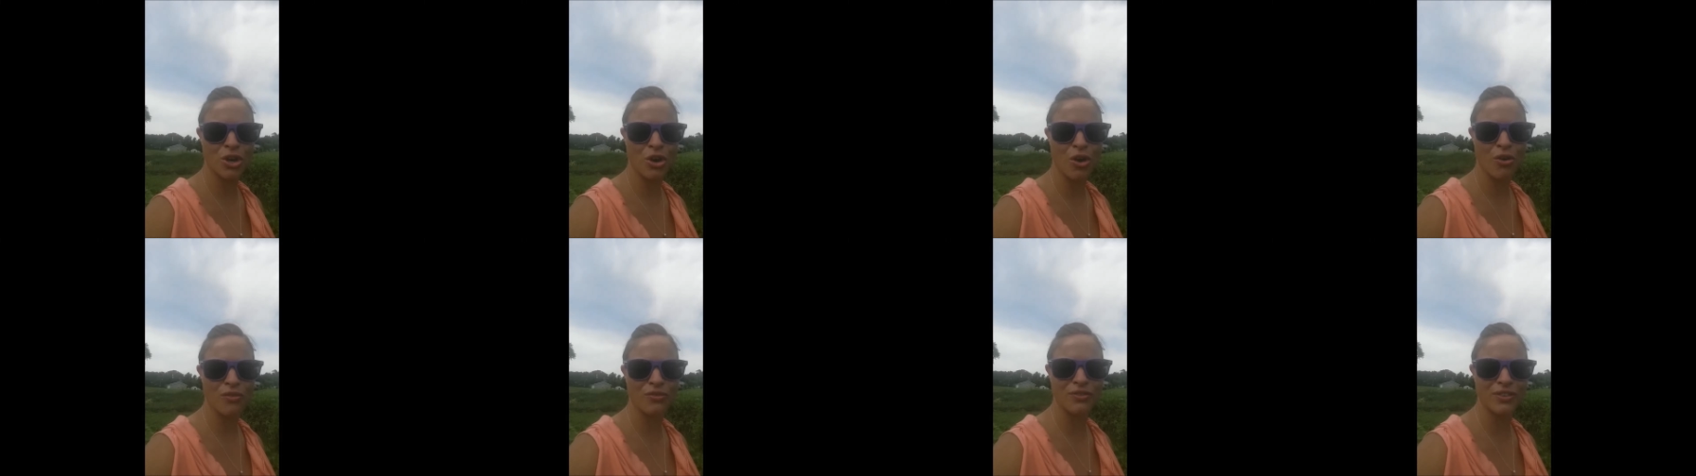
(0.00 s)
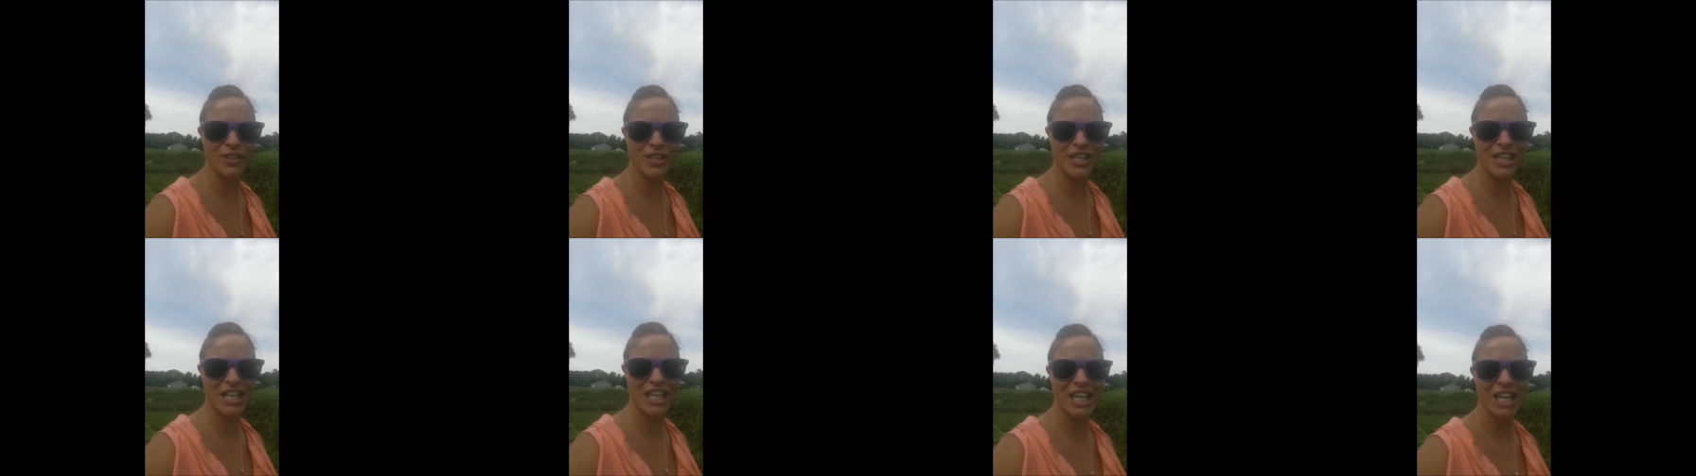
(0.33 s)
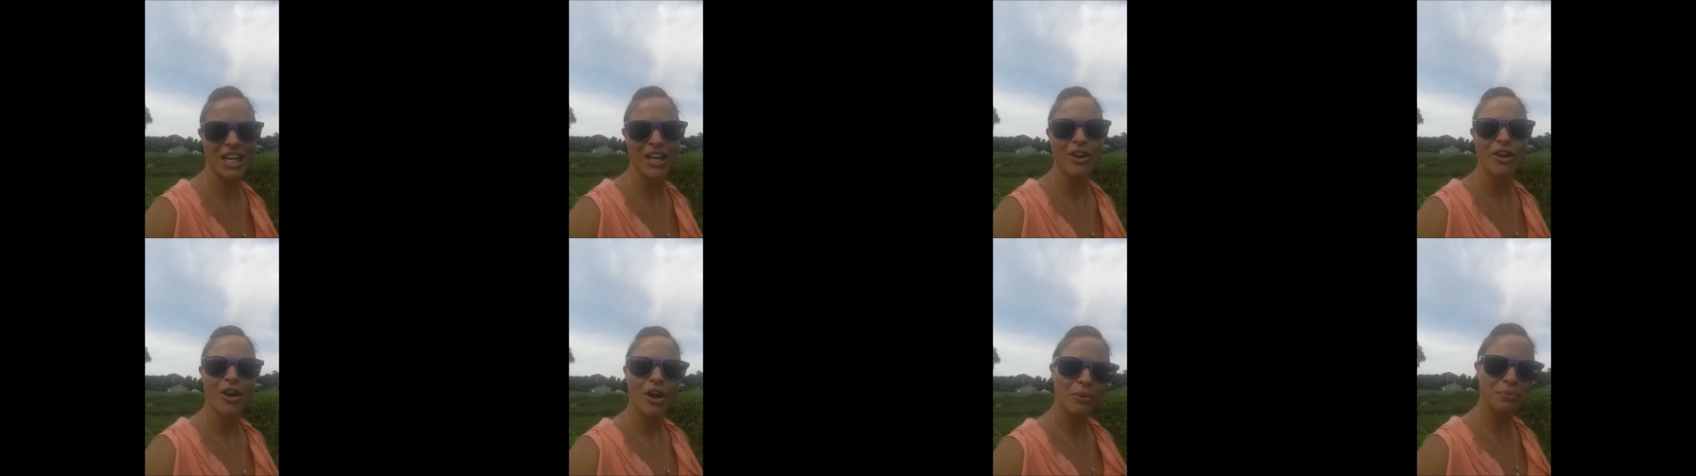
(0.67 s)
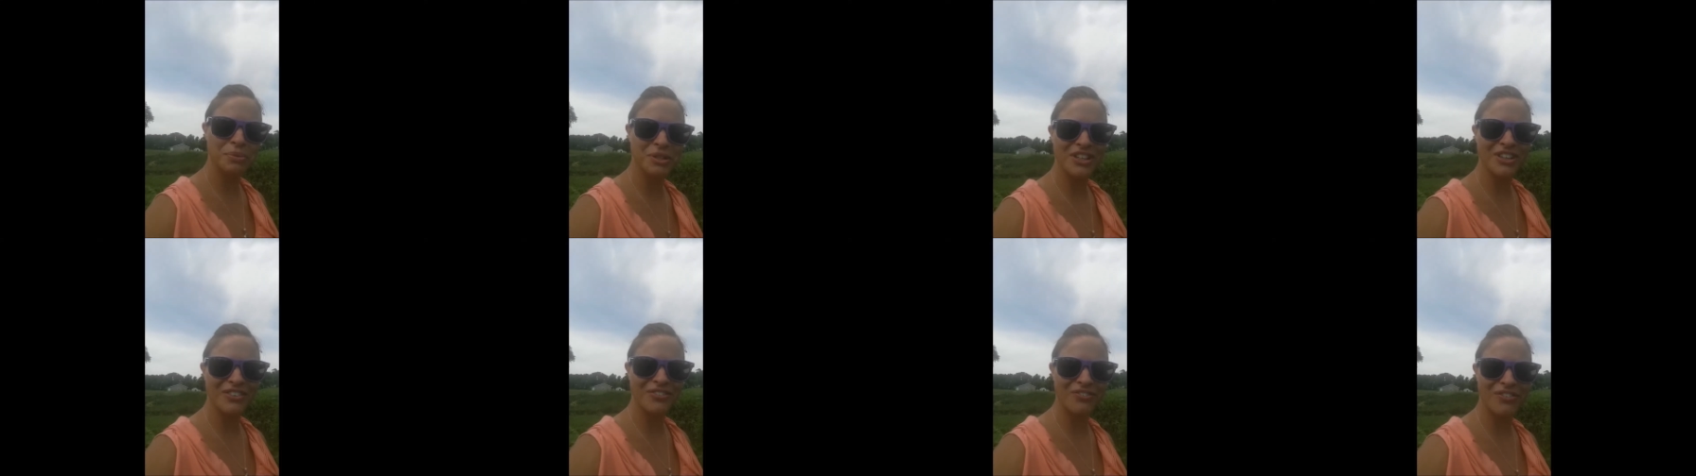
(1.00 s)
Hopefully,
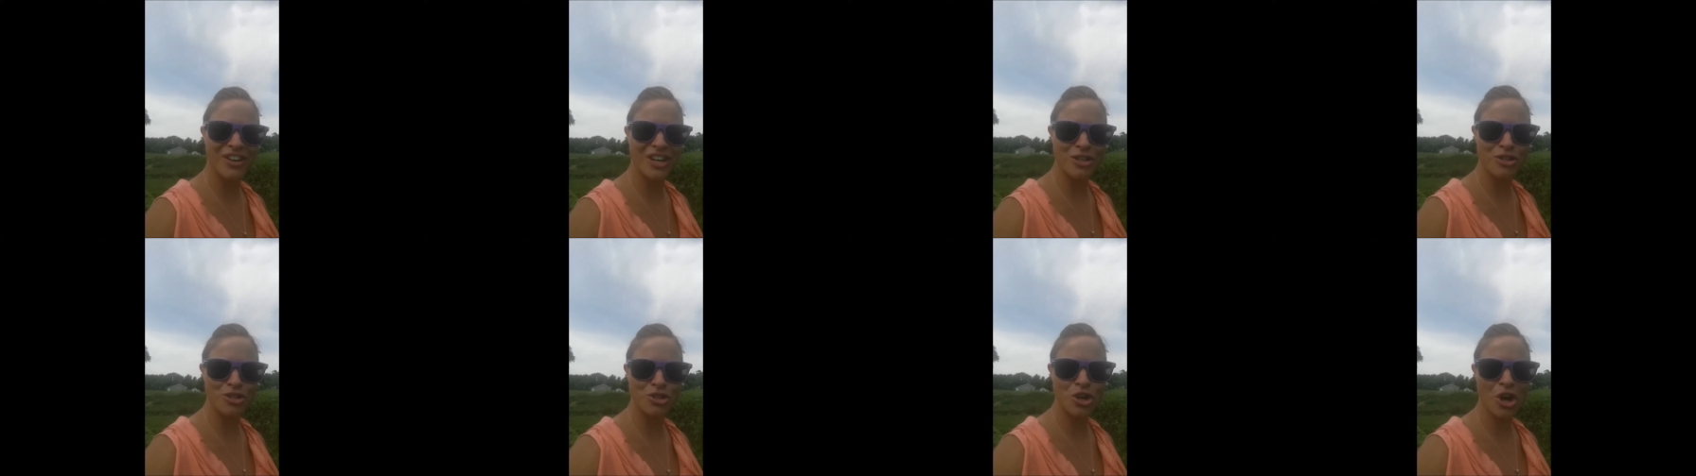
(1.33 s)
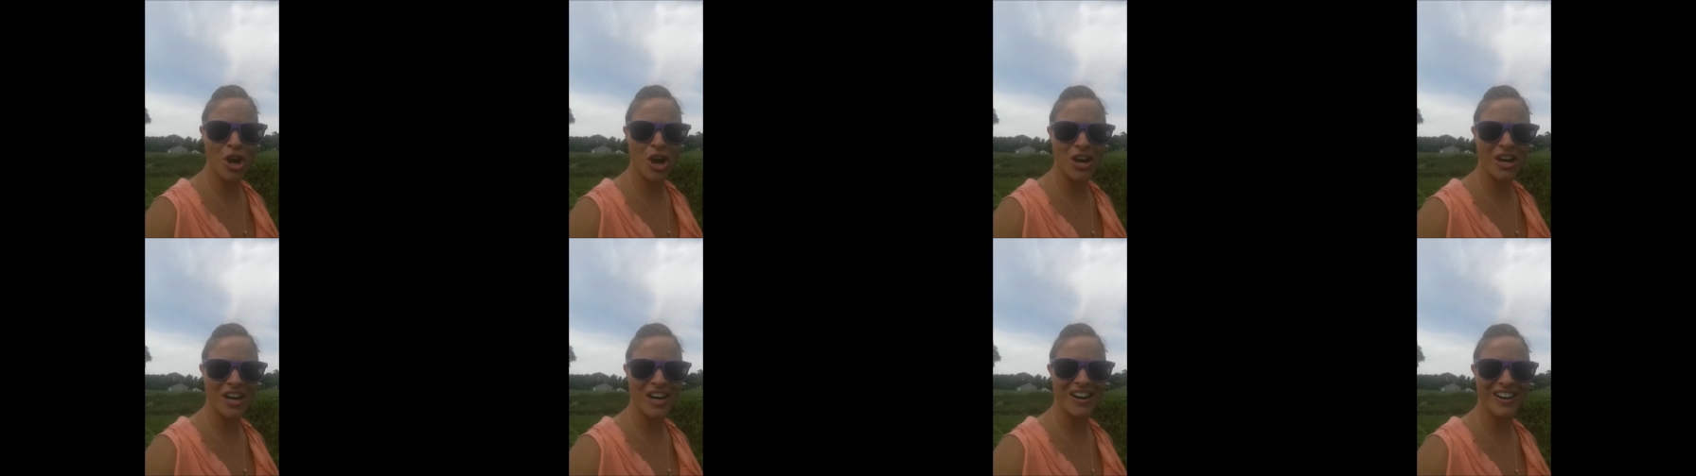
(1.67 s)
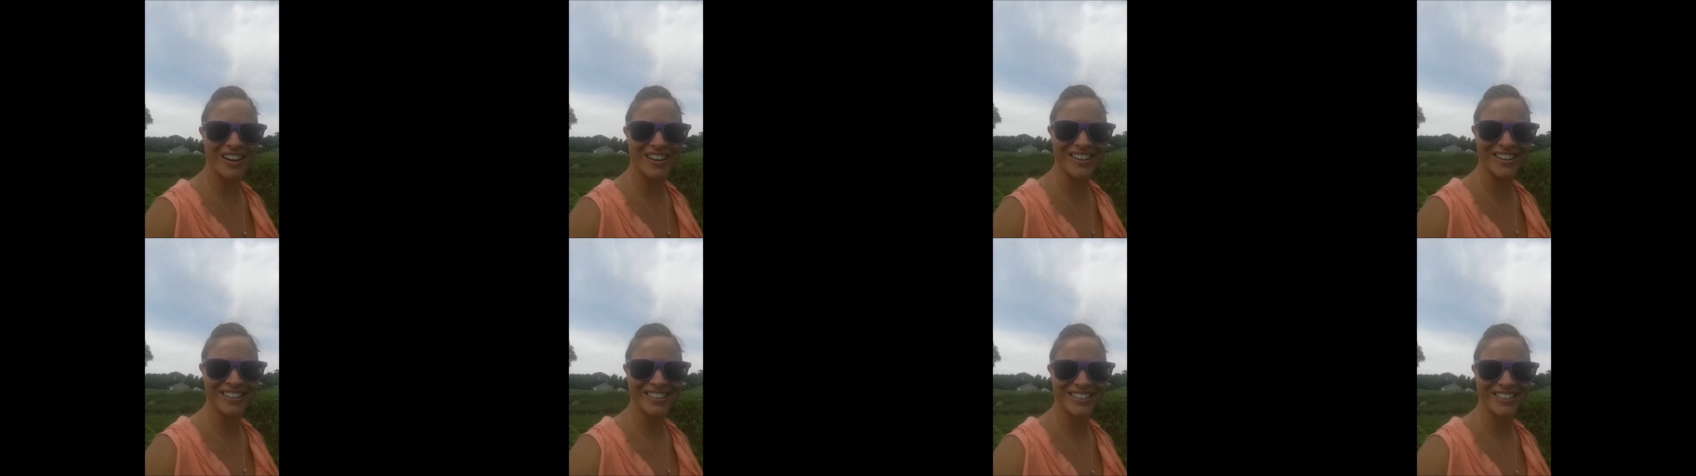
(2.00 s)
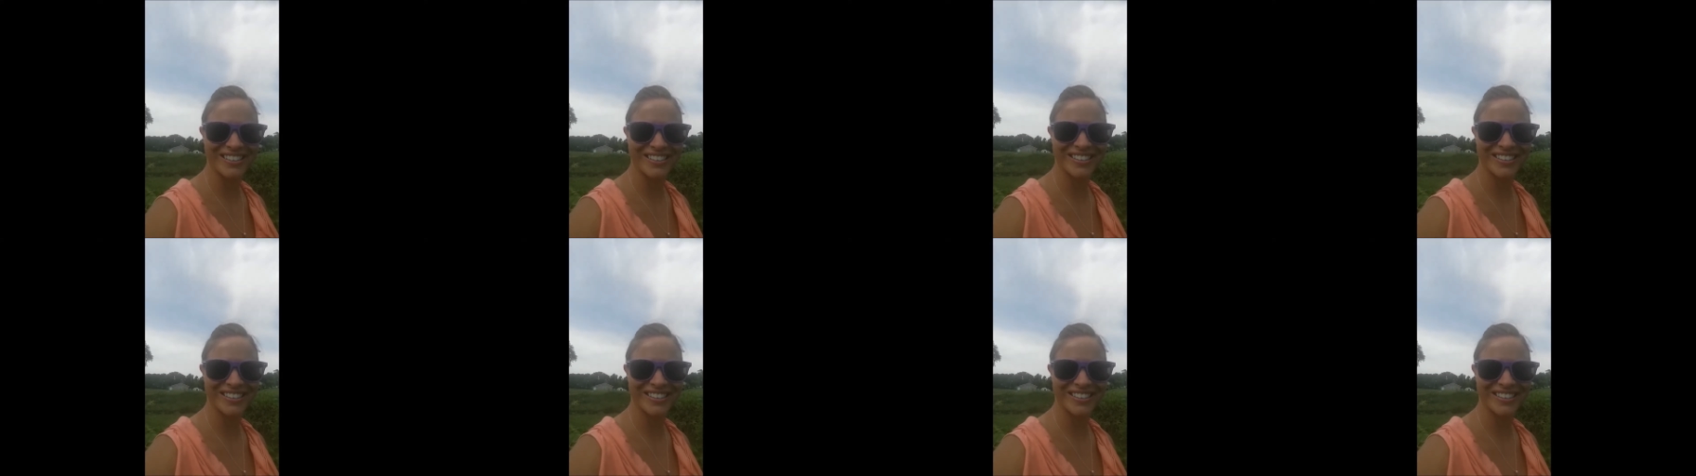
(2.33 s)
hopefully finish strong here.